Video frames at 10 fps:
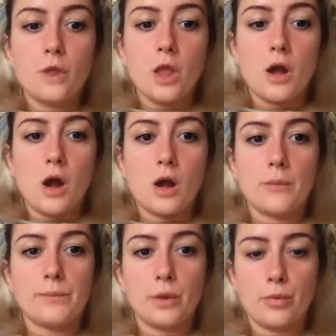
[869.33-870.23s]

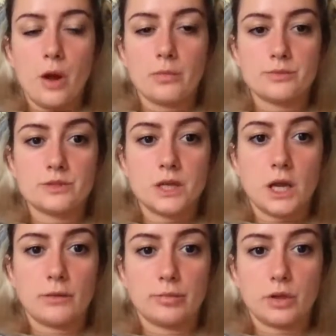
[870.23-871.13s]
The problems
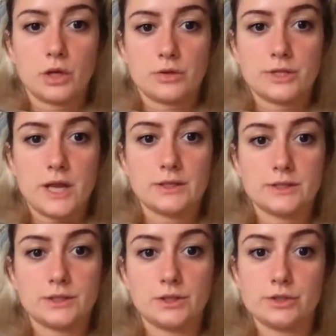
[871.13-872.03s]
that political
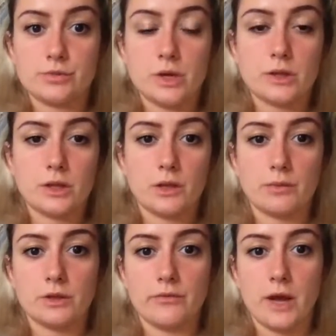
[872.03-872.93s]
science deals with can
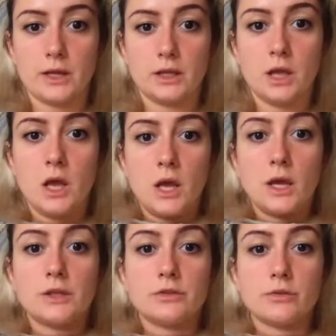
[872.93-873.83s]
be divided
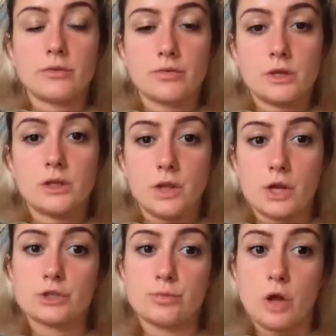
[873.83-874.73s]
into three
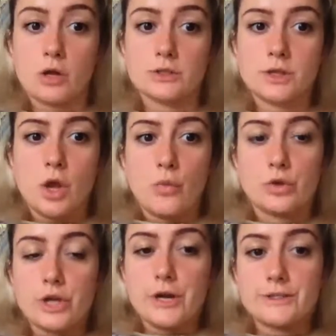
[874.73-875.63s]
large blocks,
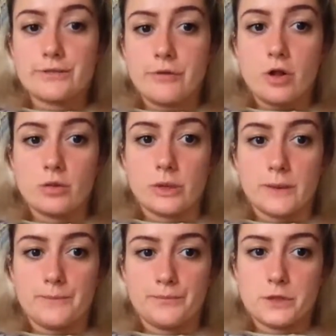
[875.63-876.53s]
which are as the following.